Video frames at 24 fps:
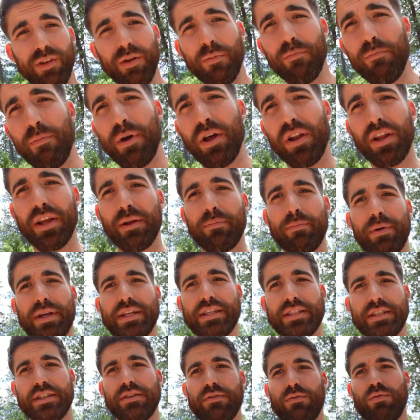Milling
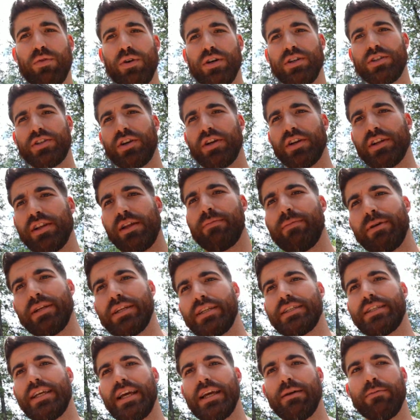pieces of wood, turning them into
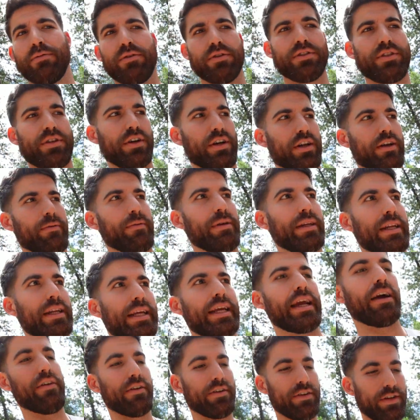tables, turning them into
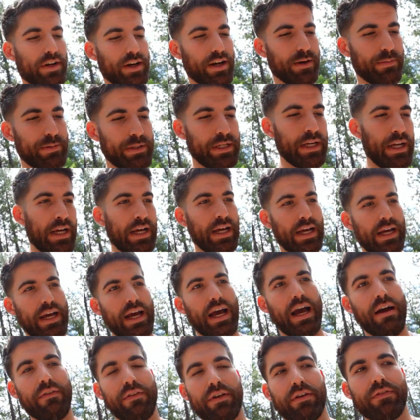countertops,
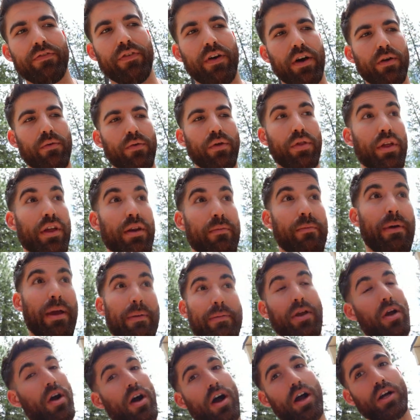having fun with it,
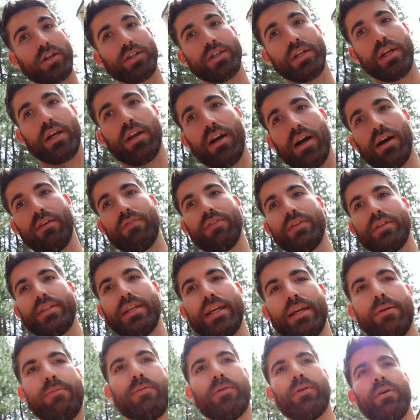maybe auctioning off a
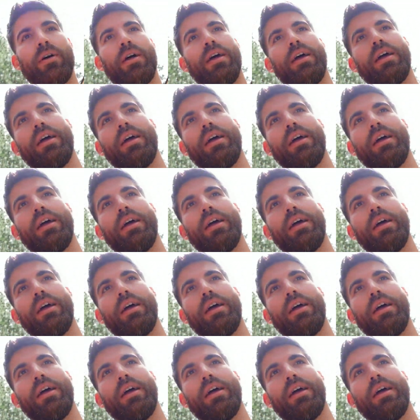table.